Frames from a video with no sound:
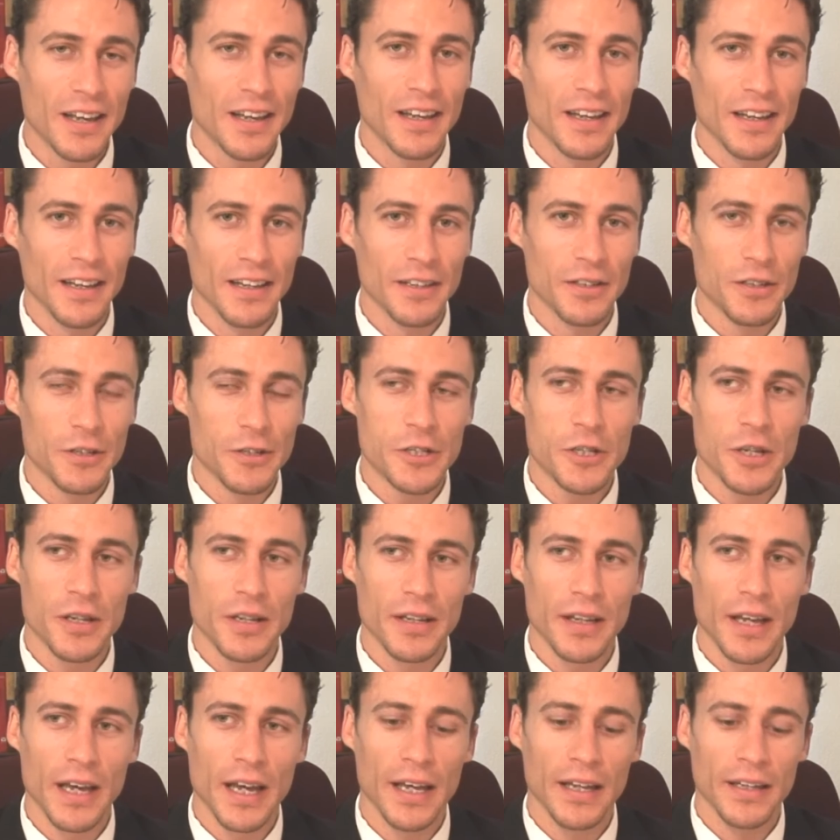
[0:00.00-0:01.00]

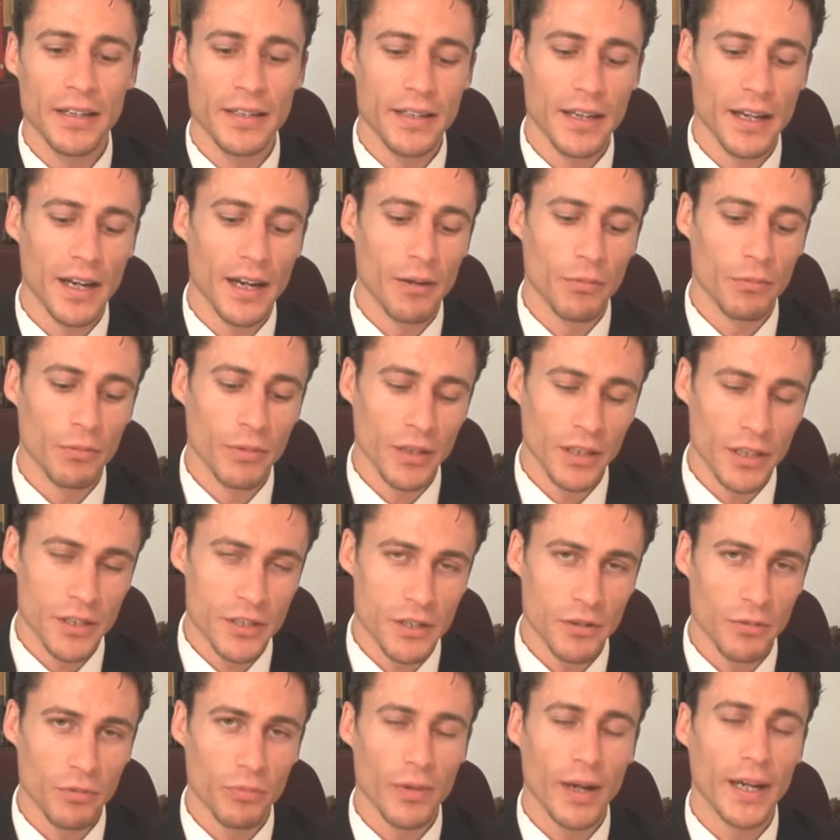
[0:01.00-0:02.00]
And really
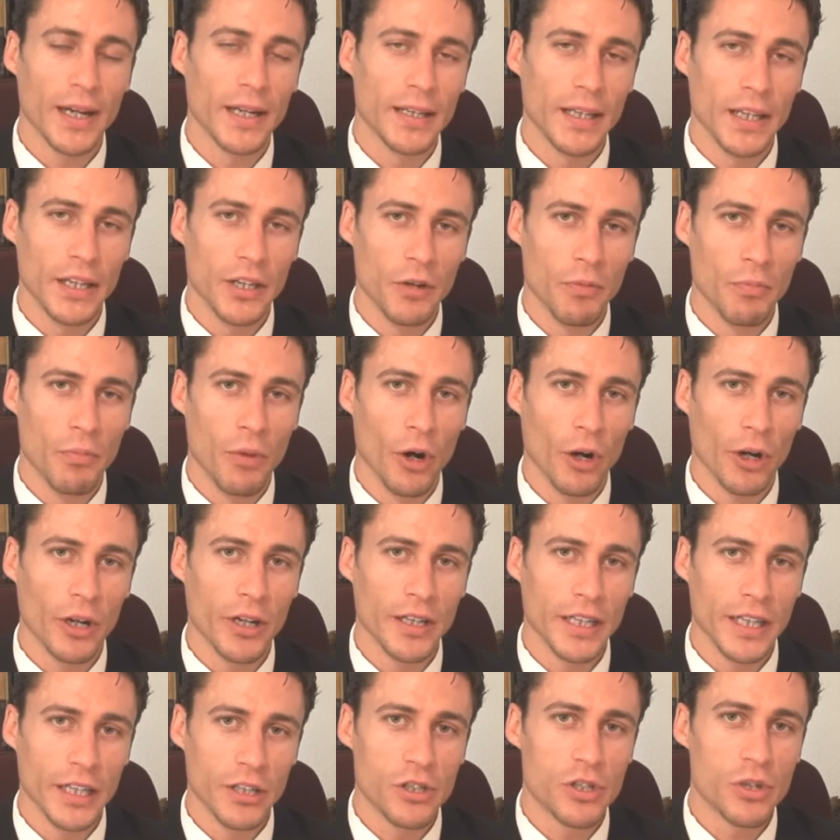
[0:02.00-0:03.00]
to regulate your
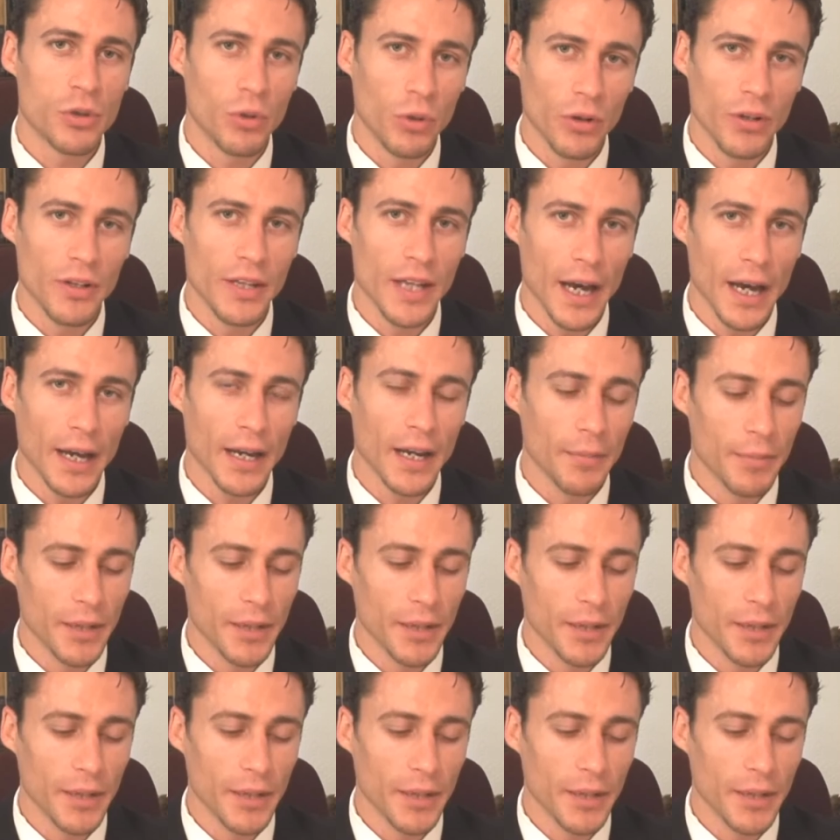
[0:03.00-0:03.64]
marketing toward that.